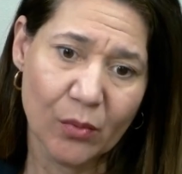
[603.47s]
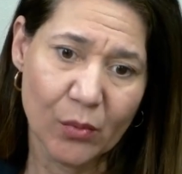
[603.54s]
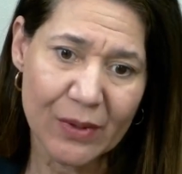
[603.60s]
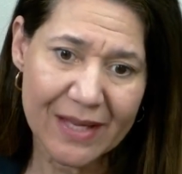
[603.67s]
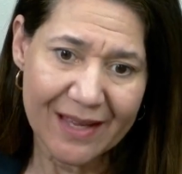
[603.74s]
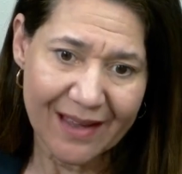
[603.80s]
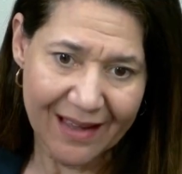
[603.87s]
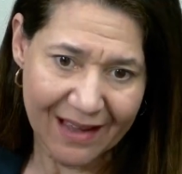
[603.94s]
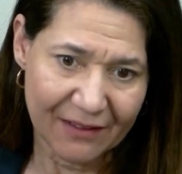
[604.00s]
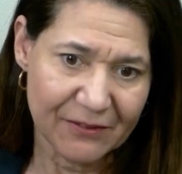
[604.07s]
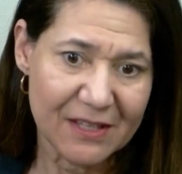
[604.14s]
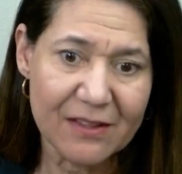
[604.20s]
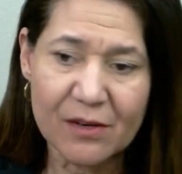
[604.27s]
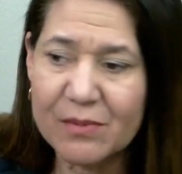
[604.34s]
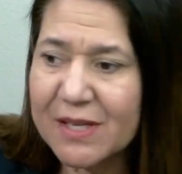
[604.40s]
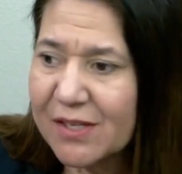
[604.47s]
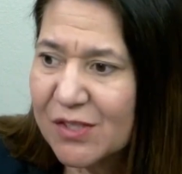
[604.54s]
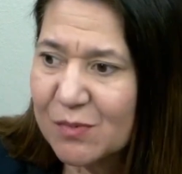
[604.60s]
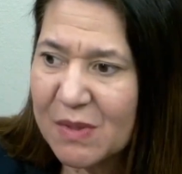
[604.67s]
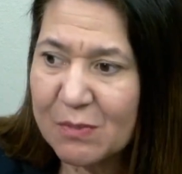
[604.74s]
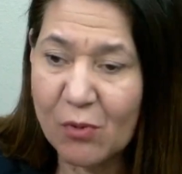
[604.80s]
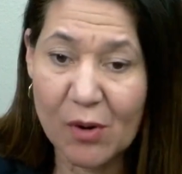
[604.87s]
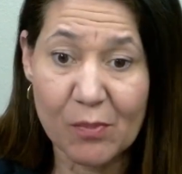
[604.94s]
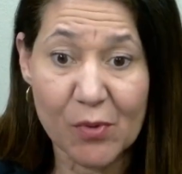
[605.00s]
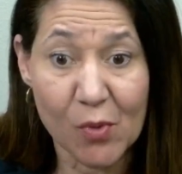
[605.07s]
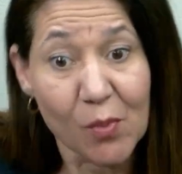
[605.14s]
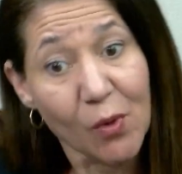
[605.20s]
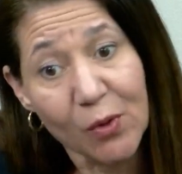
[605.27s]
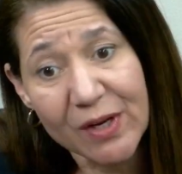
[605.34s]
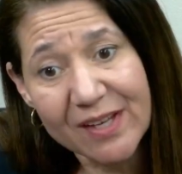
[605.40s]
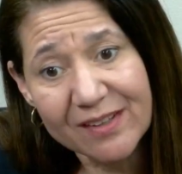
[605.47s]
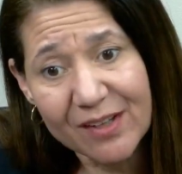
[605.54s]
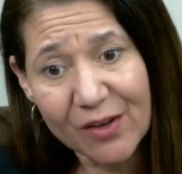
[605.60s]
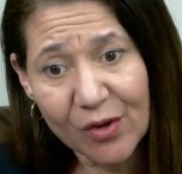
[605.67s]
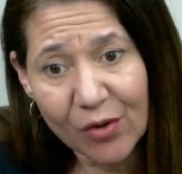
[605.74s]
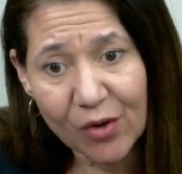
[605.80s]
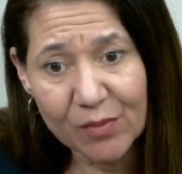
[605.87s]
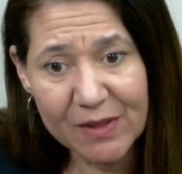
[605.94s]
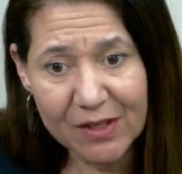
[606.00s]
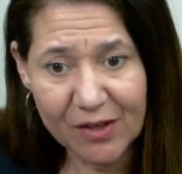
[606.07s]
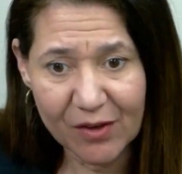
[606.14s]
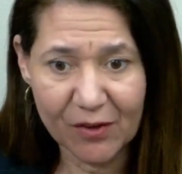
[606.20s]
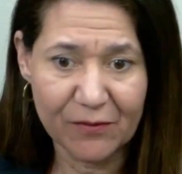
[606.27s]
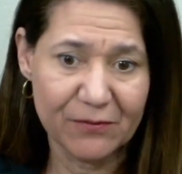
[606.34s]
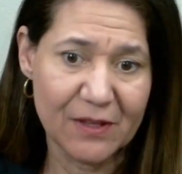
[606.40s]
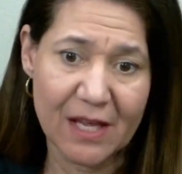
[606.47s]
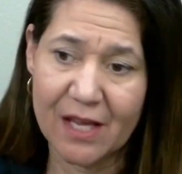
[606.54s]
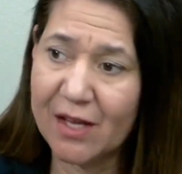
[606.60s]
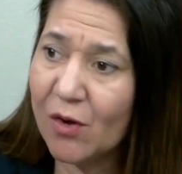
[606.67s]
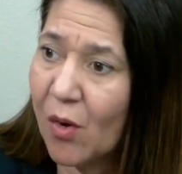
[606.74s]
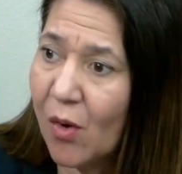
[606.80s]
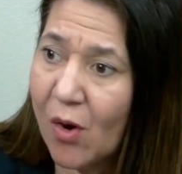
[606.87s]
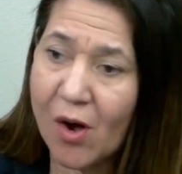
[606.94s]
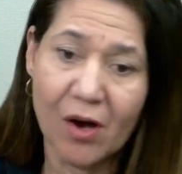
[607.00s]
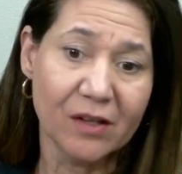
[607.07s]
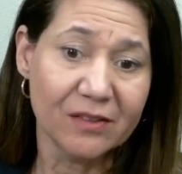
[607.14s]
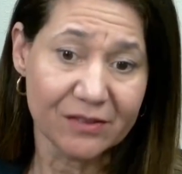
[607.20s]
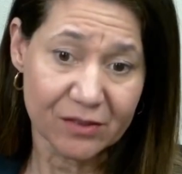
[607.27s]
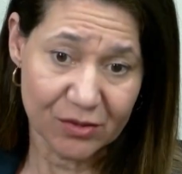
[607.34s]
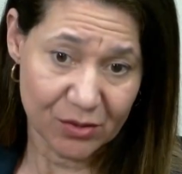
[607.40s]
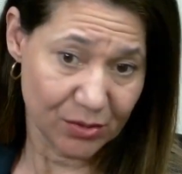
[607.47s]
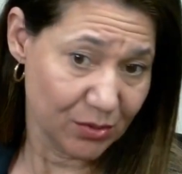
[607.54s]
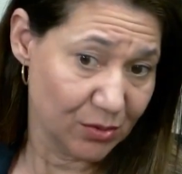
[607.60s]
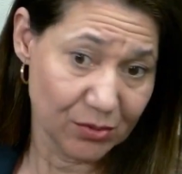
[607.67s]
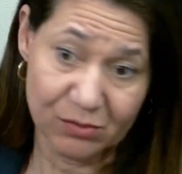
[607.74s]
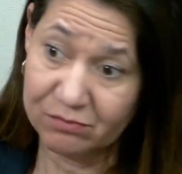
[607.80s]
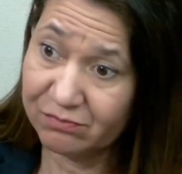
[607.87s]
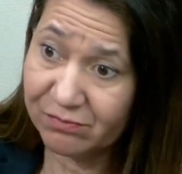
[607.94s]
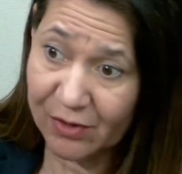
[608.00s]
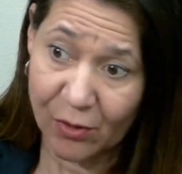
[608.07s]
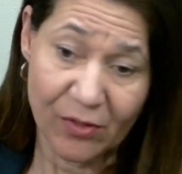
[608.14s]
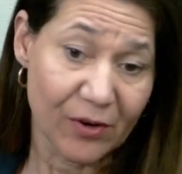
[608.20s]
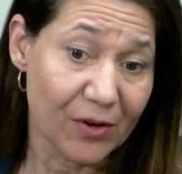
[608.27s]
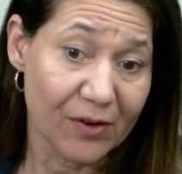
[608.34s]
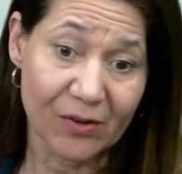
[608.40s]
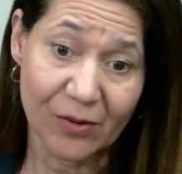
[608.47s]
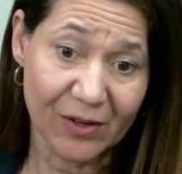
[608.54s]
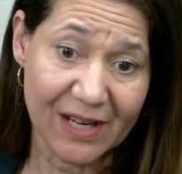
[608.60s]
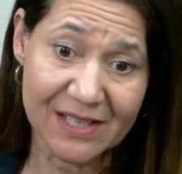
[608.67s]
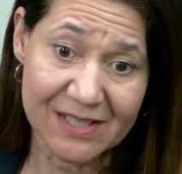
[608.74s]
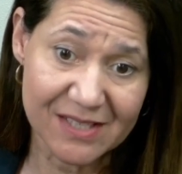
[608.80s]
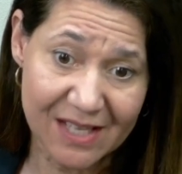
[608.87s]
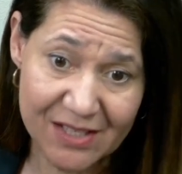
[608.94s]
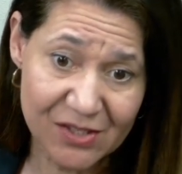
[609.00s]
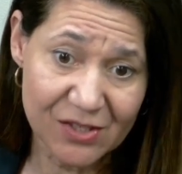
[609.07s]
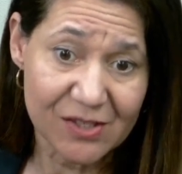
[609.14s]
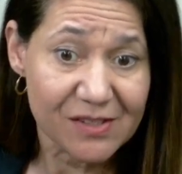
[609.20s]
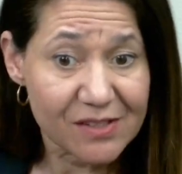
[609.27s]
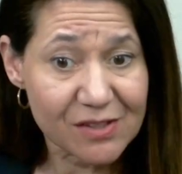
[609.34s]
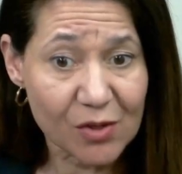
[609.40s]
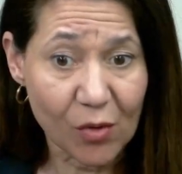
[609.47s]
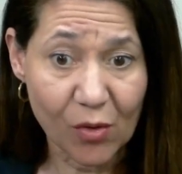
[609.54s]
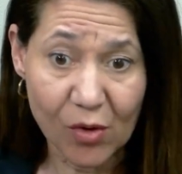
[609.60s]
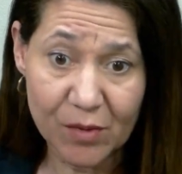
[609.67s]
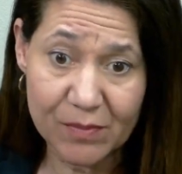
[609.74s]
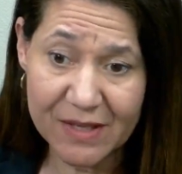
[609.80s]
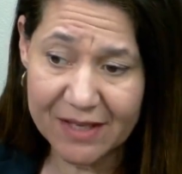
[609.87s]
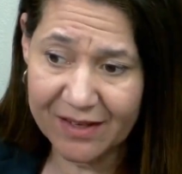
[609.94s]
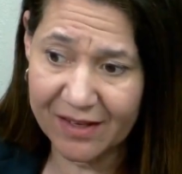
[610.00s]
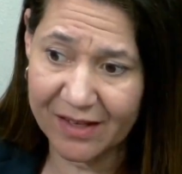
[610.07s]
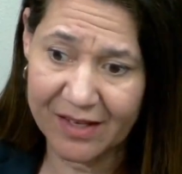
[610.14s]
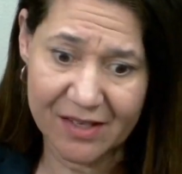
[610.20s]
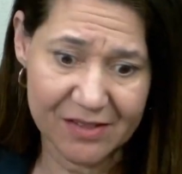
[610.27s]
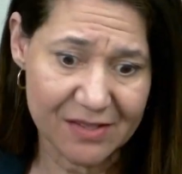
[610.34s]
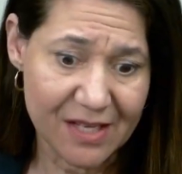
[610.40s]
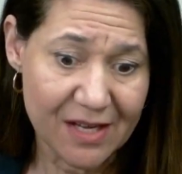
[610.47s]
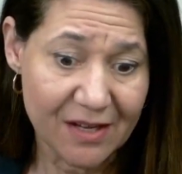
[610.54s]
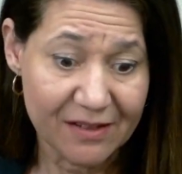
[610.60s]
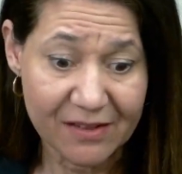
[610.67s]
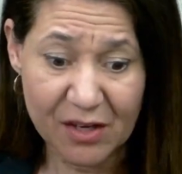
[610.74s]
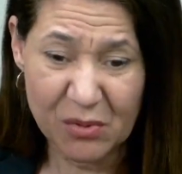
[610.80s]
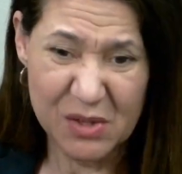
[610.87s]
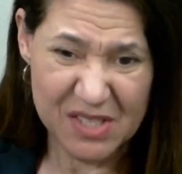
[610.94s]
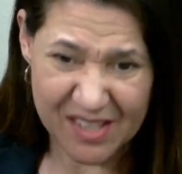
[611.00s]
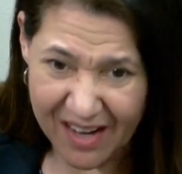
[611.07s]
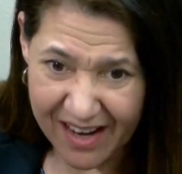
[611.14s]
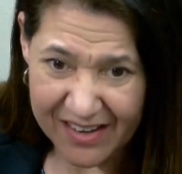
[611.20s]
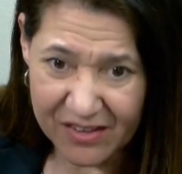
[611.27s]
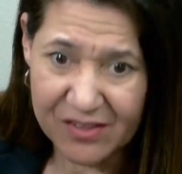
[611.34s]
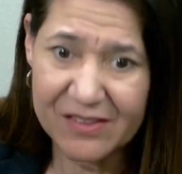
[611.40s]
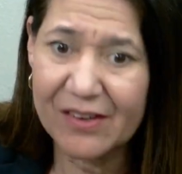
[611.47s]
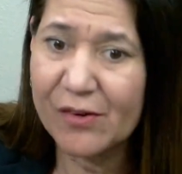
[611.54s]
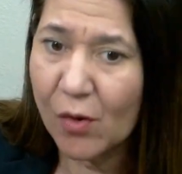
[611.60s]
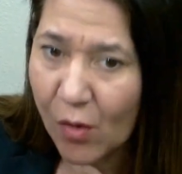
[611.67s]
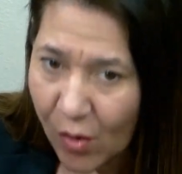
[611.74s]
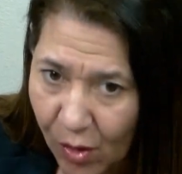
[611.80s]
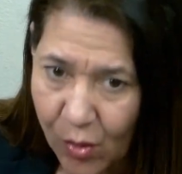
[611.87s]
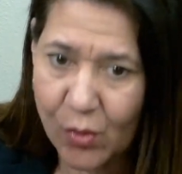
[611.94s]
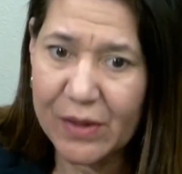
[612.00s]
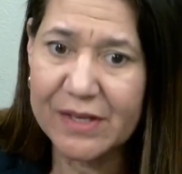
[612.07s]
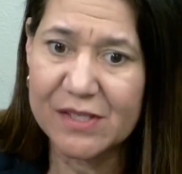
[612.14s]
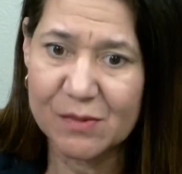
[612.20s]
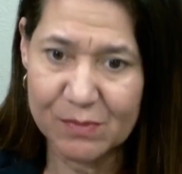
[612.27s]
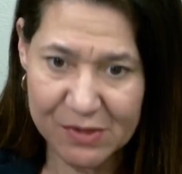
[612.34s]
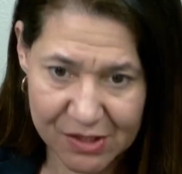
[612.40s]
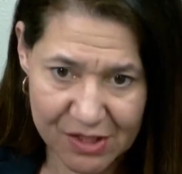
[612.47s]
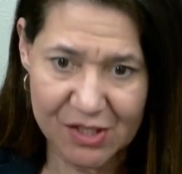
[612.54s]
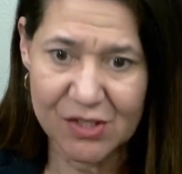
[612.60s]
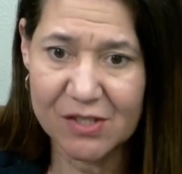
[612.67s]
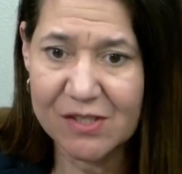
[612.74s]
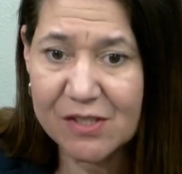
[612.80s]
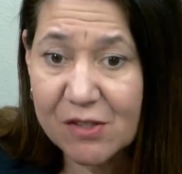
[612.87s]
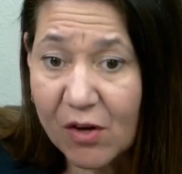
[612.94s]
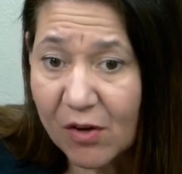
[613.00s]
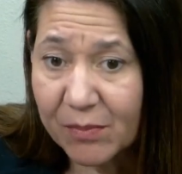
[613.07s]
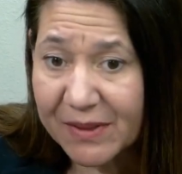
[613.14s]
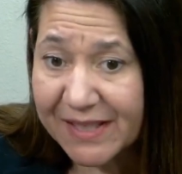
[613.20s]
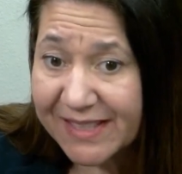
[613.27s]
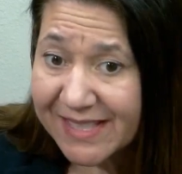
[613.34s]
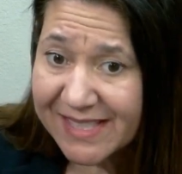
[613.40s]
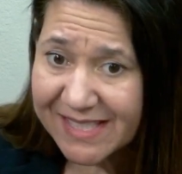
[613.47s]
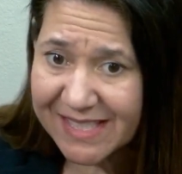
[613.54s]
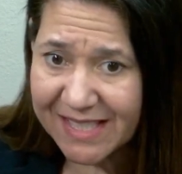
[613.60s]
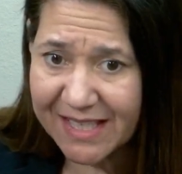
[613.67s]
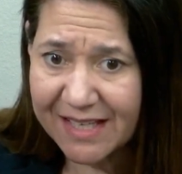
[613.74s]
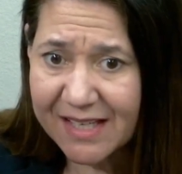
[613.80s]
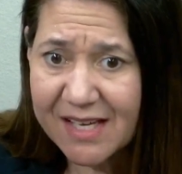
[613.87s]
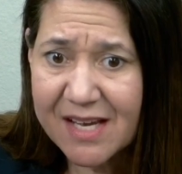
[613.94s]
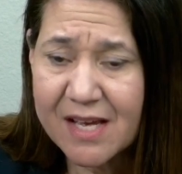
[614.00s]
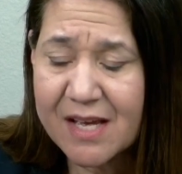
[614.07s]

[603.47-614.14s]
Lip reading: We have either because people are promoted or because they go on to other organizations or because they retired. There are always positions open at the city.